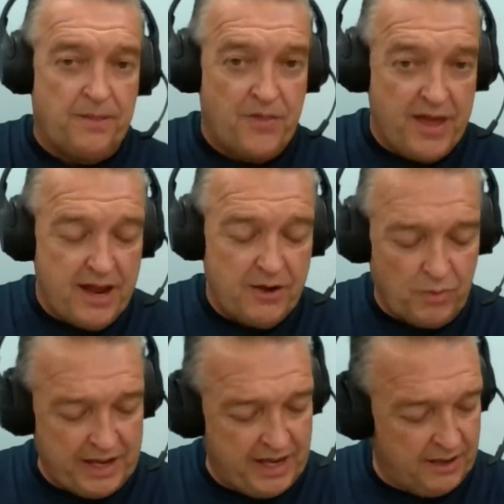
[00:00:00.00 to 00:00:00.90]

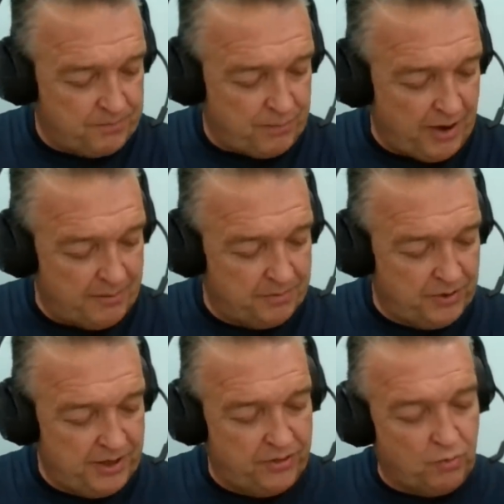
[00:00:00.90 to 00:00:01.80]
Then we get
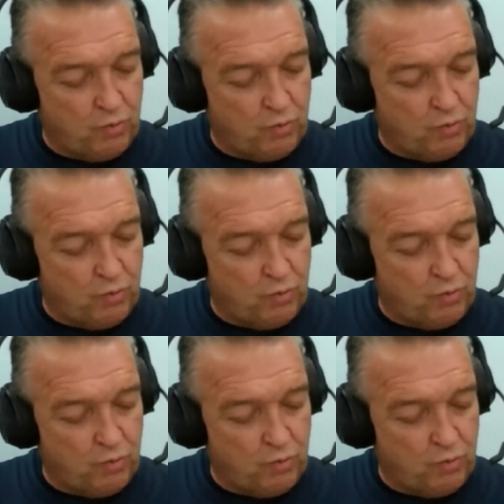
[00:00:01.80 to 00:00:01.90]
probably the